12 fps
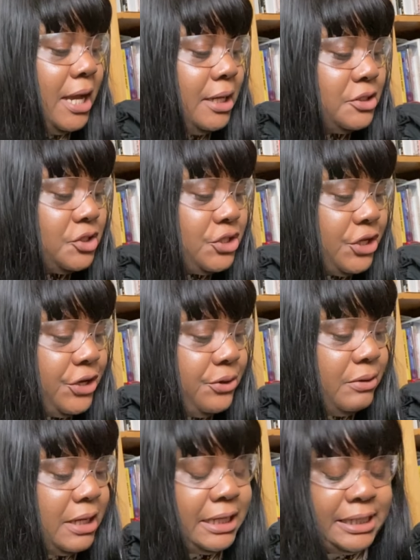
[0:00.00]
So
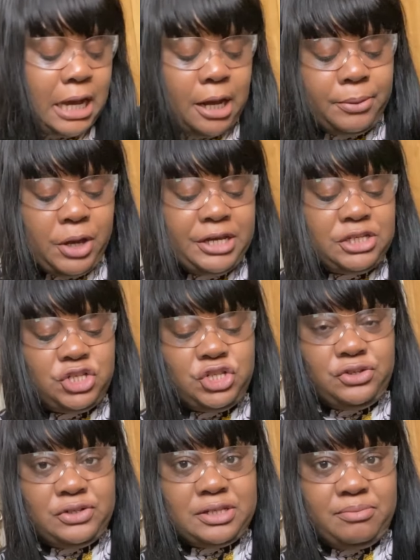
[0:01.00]
I'm going to
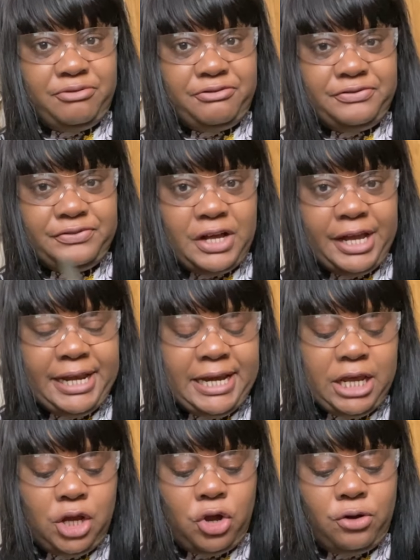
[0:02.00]
do some
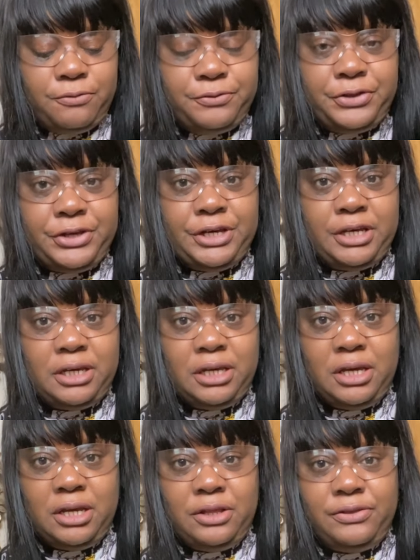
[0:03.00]
filing of the
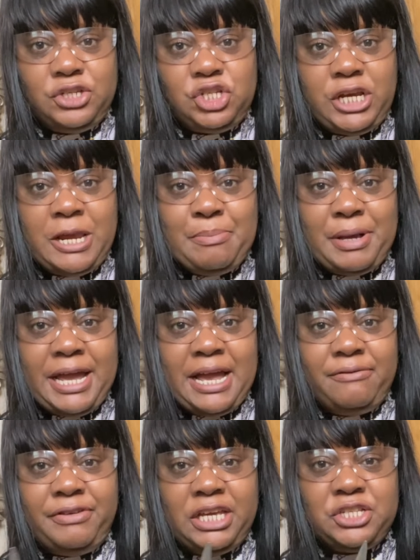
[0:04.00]
shape I have here.